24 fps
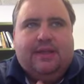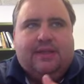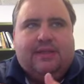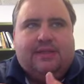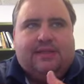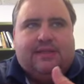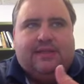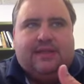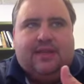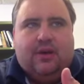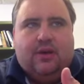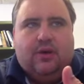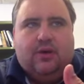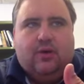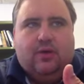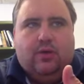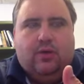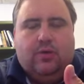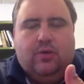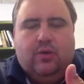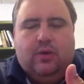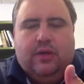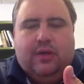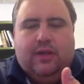
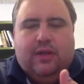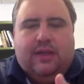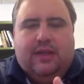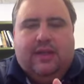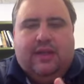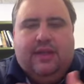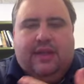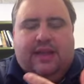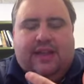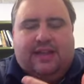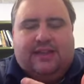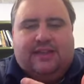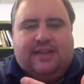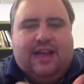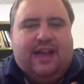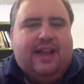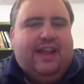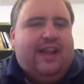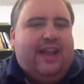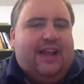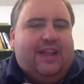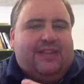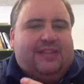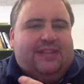So it's
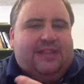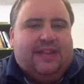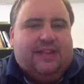kind of nice